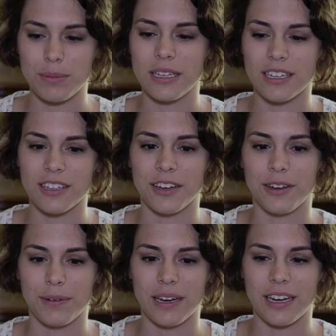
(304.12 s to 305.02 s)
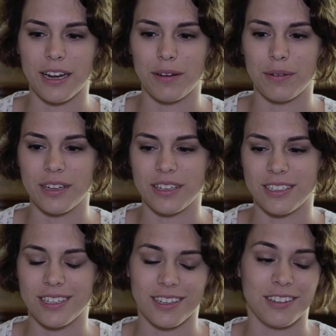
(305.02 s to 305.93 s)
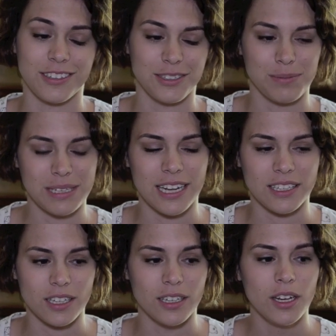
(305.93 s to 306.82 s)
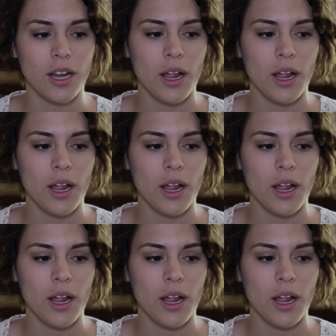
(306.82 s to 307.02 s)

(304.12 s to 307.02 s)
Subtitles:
is meeting Clary right now, and then Clary's gonna meet Tessa.